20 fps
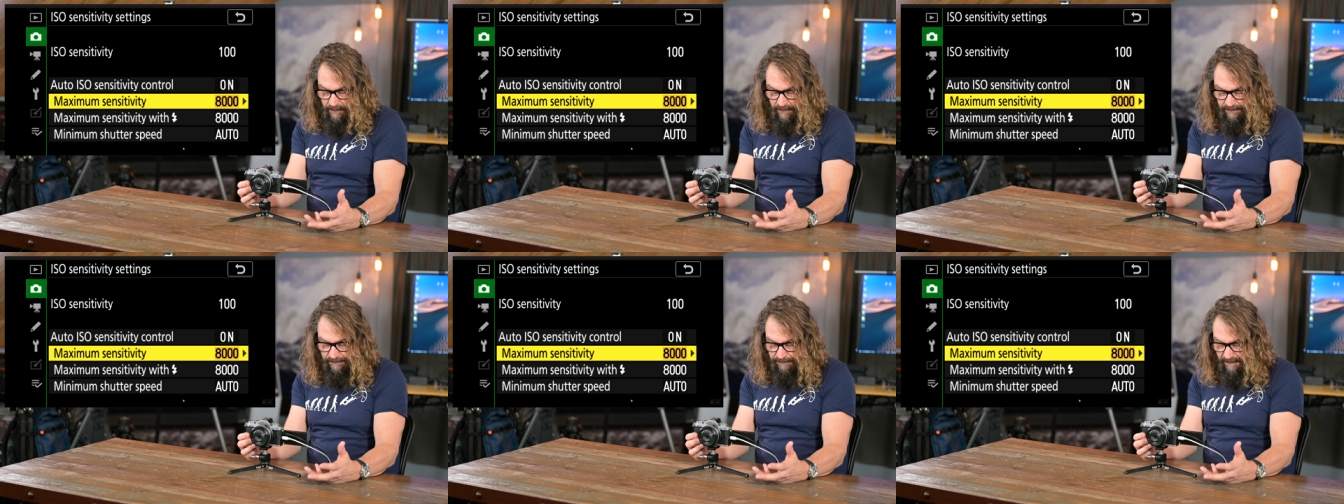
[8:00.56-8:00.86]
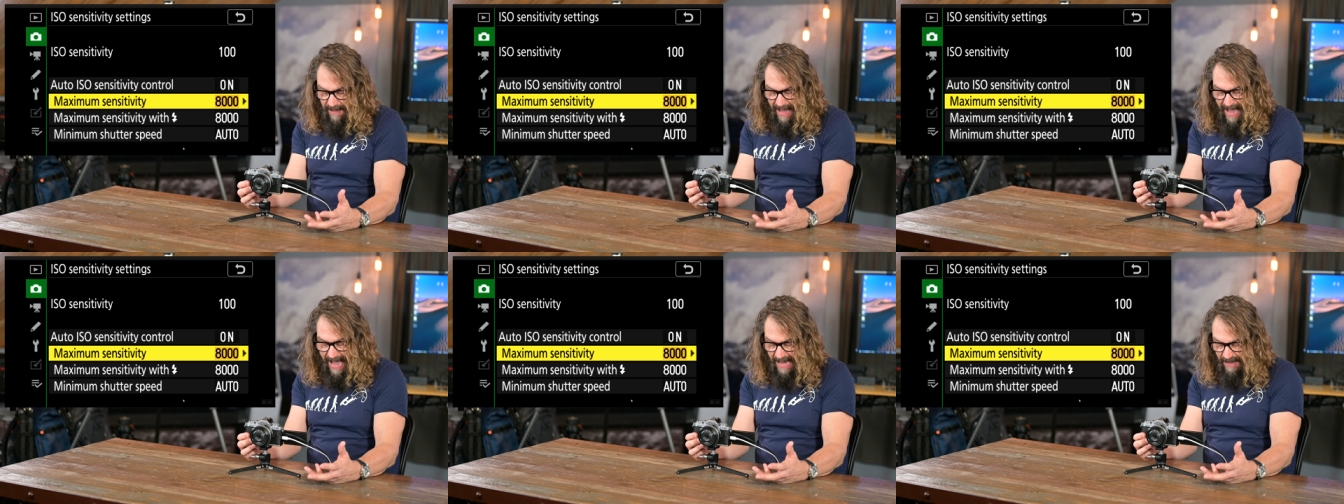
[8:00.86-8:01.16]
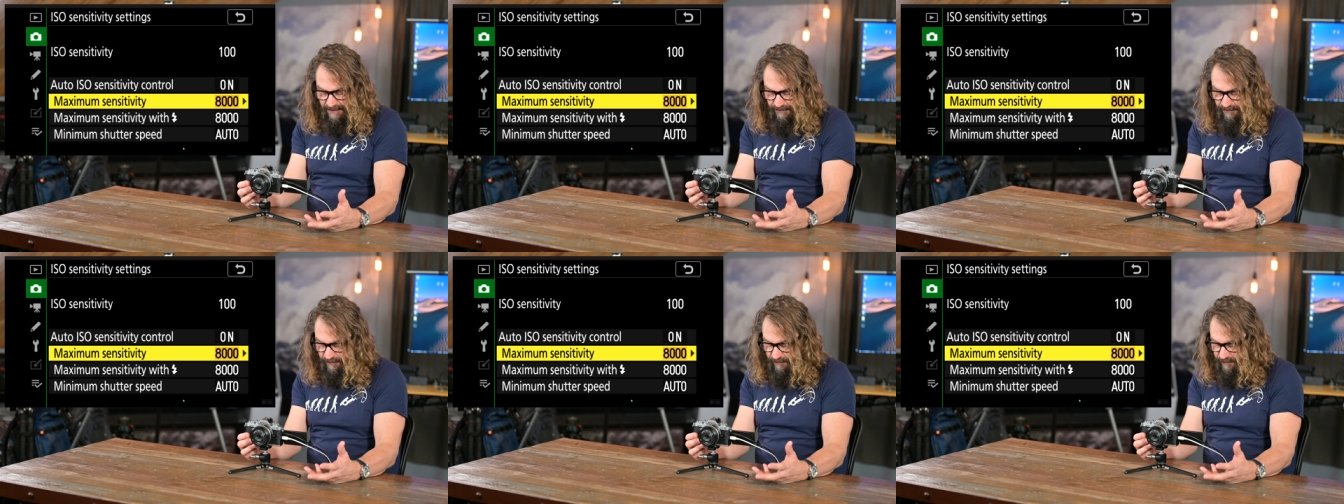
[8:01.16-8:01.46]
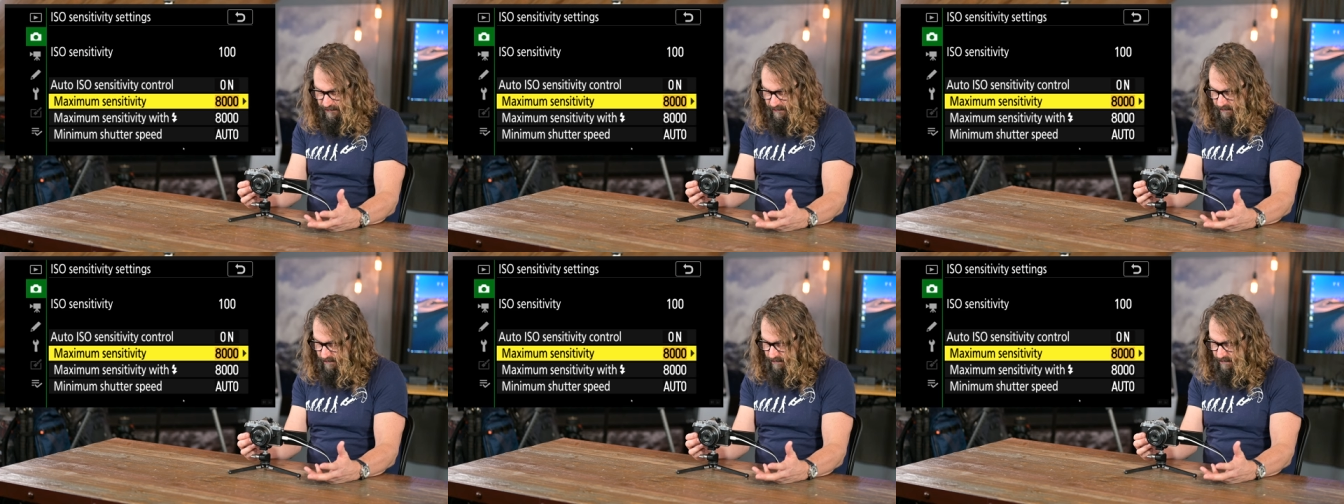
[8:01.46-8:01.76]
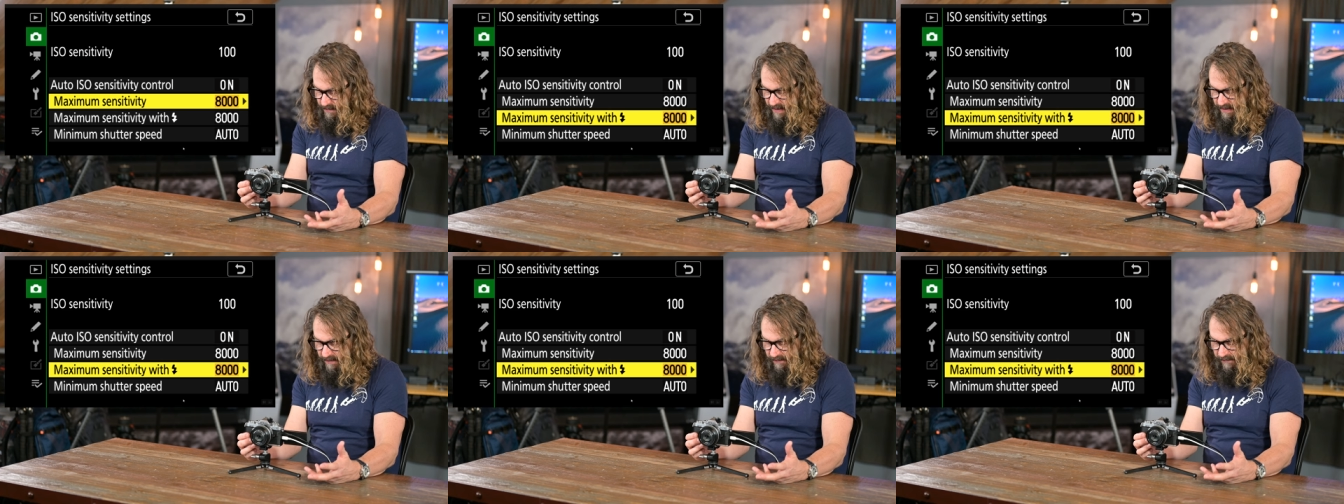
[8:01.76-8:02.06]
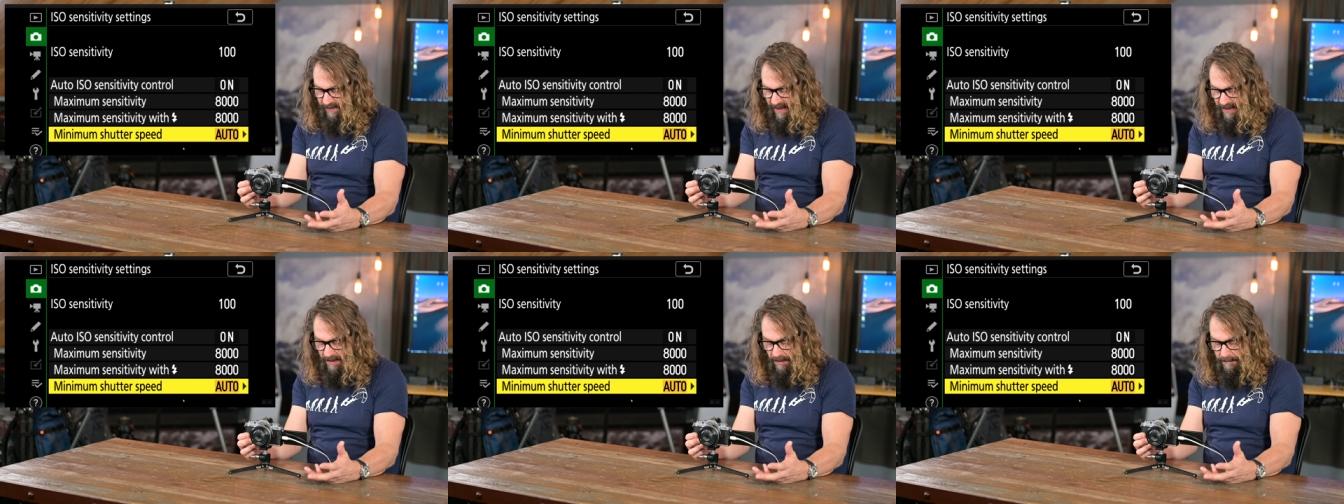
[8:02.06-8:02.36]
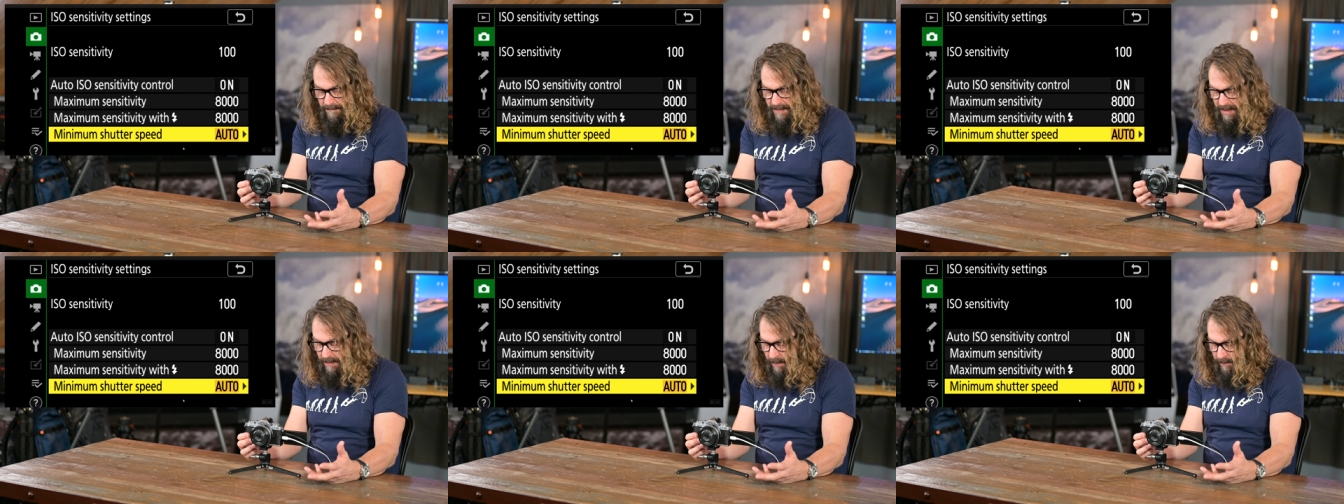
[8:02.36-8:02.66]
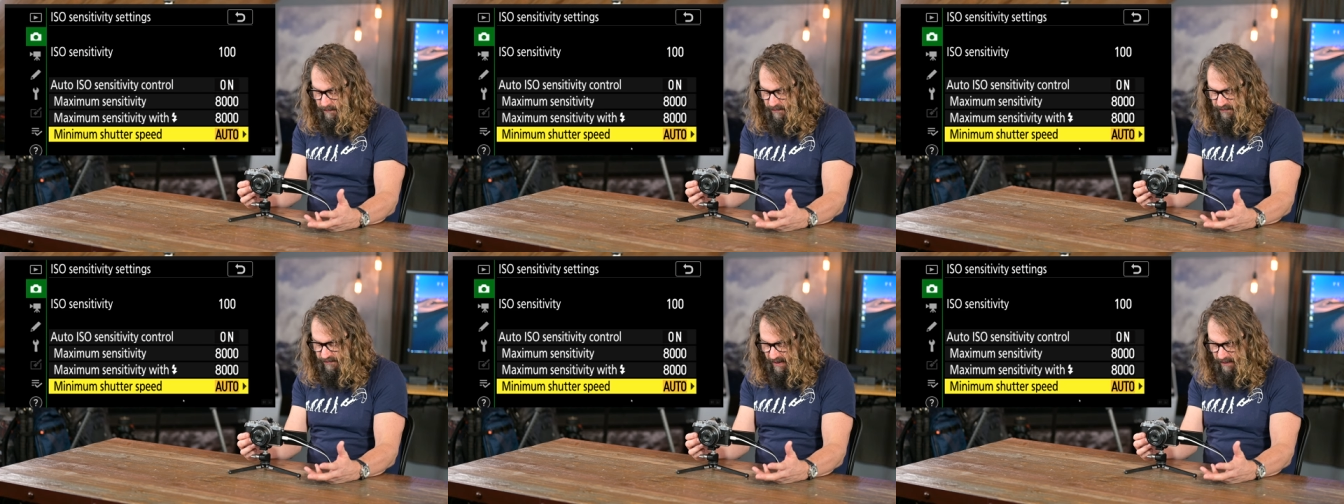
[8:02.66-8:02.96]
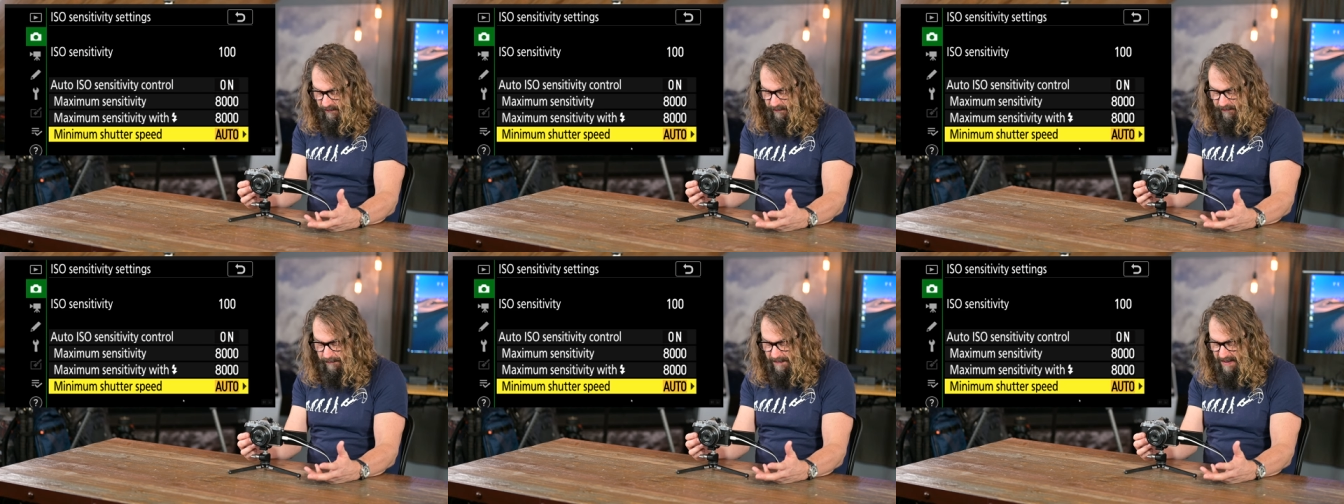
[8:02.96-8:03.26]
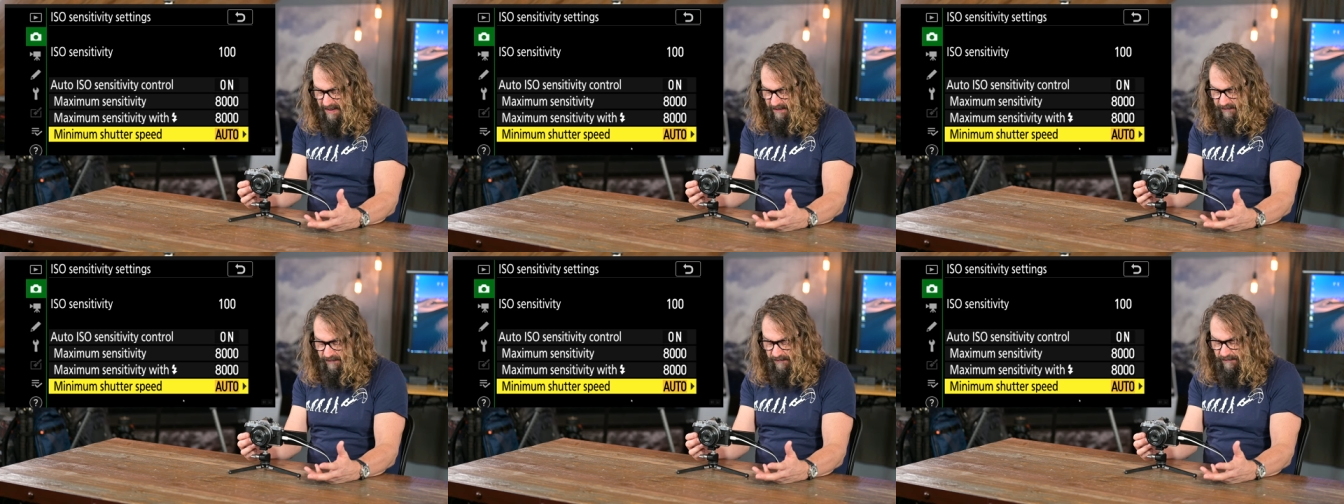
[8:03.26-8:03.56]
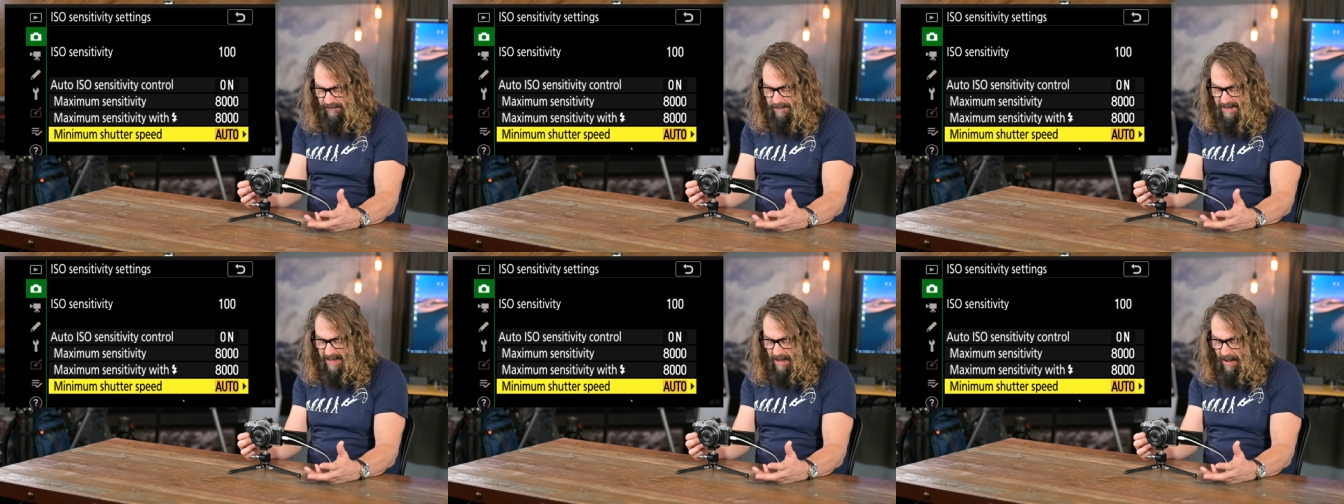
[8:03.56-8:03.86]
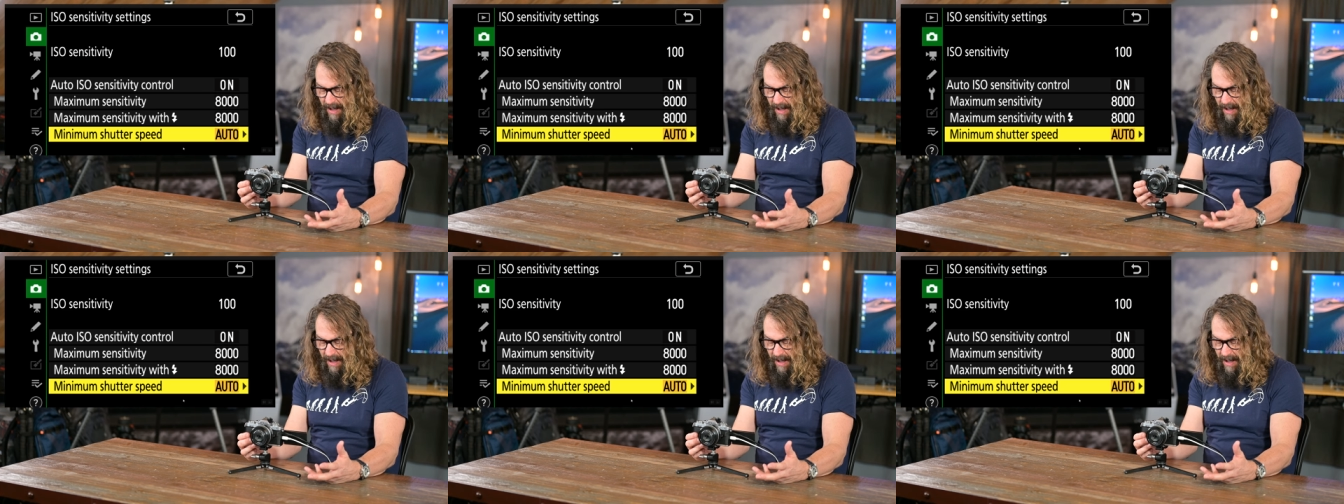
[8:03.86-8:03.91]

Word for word: with flash. You can set your minimum shutter speeds just to be